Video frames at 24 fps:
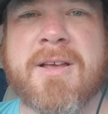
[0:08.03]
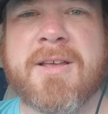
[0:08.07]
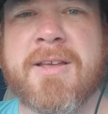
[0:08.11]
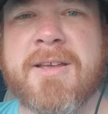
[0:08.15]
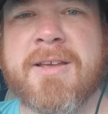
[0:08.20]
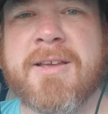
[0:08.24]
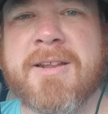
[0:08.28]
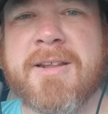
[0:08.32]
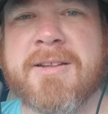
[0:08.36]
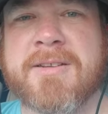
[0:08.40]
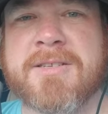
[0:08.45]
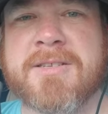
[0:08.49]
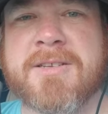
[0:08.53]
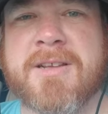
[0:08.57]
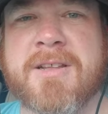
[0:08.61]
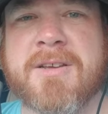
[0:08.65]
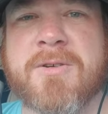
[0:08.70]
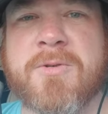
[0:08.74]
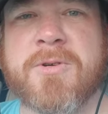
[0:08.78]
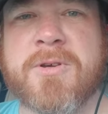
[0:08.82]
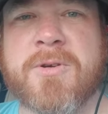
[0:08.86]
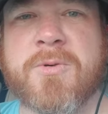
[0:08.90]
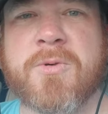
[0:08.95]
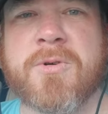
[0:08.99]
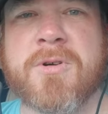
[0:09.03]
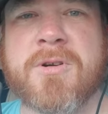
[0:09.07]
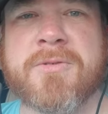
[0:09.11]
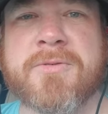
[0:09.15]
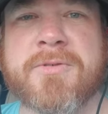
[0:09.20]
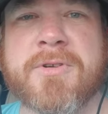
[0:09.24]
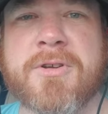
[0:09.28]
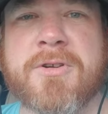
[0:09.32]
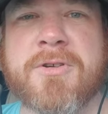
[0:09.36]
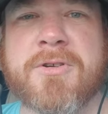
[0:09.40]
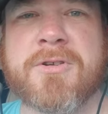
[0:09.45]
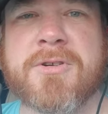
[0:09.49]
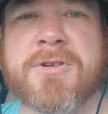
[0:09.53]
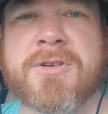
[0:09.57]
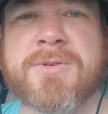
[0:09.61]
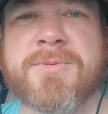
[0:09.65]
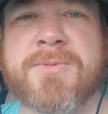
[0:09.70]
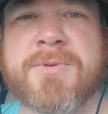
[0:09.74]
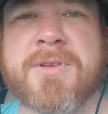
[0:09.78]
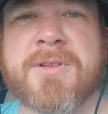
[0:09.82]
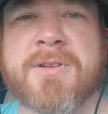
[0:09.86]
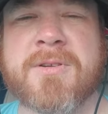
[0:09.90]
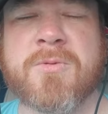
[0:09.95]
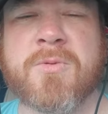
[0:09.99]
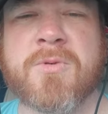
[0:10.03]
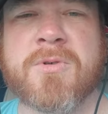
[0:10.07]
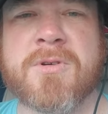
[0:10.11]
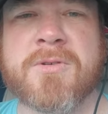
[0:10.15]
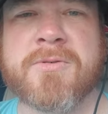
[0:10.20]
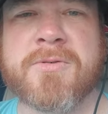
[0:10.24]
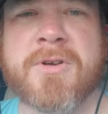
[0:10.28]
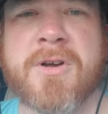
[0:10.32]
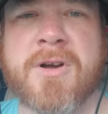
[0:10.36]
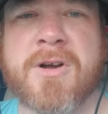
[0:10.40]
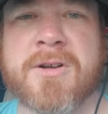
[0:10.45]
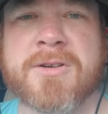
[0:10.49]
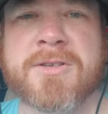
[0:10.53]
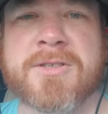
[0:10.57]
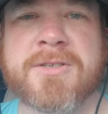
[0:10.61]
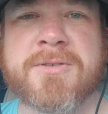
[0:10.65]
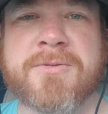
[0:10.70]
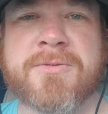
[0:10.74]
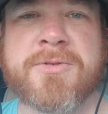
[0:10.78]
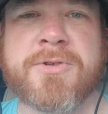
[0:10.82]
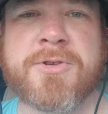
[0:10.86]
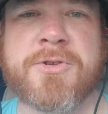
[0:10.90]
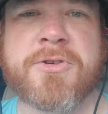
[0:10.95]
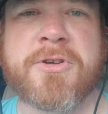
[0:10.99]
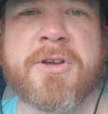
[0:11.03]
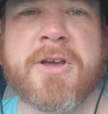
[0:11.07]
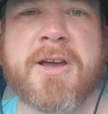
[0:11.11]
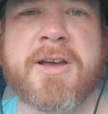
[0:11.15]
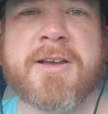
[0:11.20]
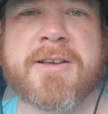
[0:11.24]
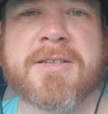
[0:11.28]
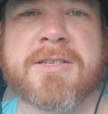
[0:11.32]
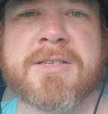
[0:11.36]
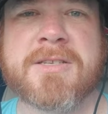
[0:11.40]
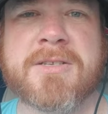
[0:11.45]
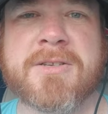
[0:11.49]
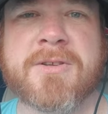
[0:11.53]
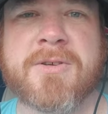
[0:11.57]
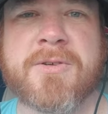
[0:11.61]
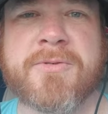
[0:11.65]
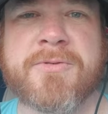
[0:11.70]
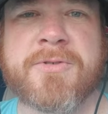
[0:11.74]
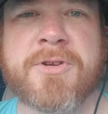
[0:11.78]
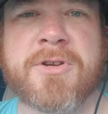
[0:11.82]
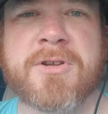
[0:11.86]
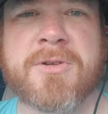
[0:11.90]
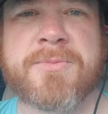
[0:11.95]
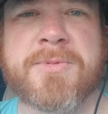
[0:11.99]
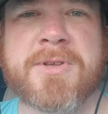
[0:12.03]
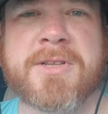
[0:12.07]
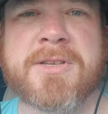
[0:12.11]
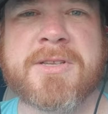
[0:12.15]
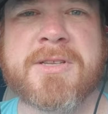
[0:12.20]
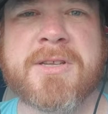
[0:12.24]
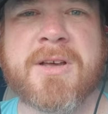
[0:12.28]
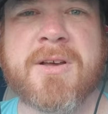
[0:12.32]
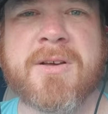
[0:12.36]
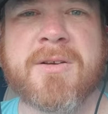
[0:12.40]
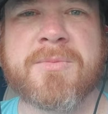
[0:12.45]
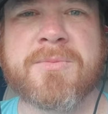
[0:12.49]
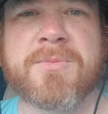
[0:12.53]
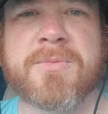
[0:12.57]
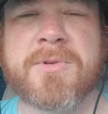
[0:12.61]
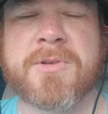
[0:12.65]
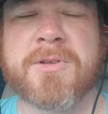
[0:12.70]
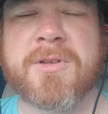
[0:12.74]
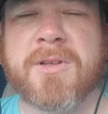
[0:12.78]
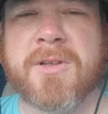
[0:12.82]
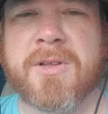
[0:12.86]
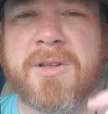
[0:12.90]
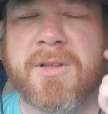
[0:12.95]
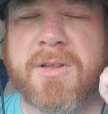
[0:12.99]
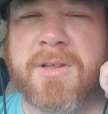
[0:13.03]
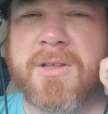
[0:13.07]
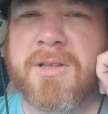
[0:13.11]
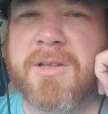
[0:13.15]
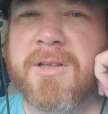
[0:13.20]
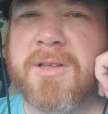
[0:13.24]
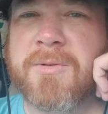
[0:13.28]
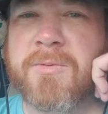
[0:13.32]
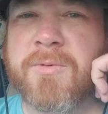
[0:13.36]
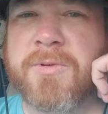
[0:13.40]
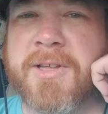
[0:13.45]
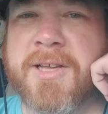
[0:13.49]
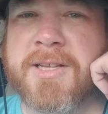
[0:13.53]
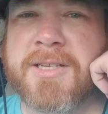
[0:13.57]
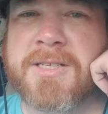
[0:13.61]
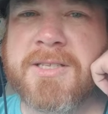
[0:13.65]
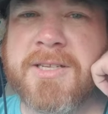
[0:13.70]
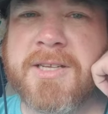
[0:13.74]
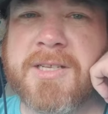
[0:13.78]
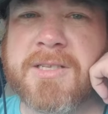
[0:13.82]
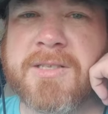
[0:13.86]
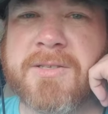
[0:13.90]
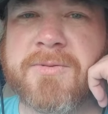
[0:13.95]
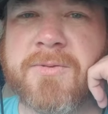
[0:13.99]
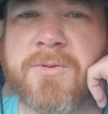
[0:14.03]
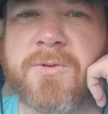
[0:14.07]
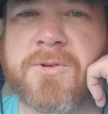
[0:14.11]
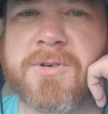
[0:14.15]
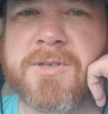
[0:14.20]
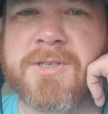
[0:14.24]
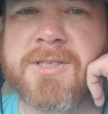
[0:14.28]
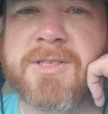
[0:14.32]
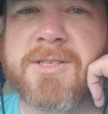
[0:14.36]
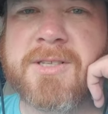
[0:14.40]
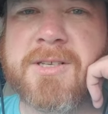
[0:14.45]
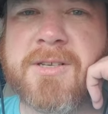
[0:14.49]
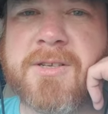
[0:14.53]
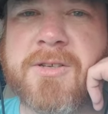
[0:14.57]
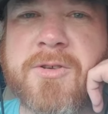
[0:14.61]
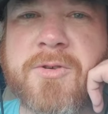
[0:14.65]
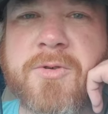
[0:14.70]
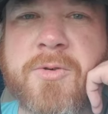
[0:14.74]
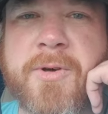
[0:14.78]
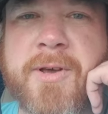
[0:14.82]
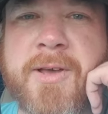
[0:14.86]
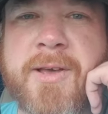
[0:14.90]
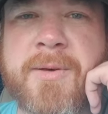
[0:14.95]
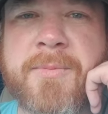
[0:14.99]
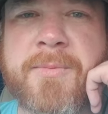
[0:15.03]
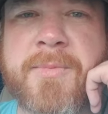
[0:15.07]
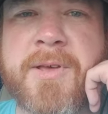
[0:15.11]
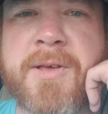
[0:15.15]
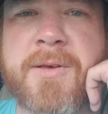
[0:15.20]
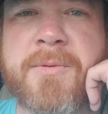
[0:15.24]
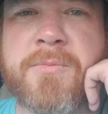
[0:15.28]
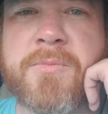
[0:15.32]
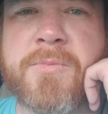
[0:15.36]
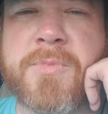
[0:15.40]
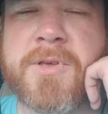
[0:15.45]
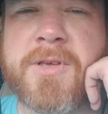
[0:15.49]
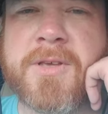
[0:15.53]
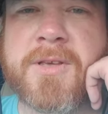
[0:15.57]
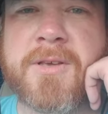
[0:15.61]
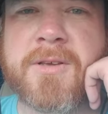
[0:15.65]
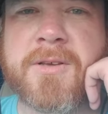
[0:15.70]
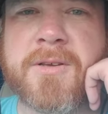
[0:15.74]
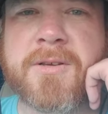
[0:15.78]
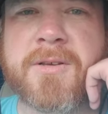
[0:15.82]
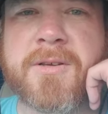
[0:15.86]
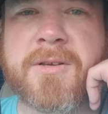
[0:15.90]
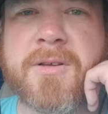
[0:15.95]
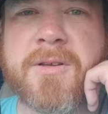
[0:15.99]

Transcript: And I just got a quick word of encouragement and a word of caution for you guys. So if you're going to be dumb, and what that stands for is D-U-M-M-B,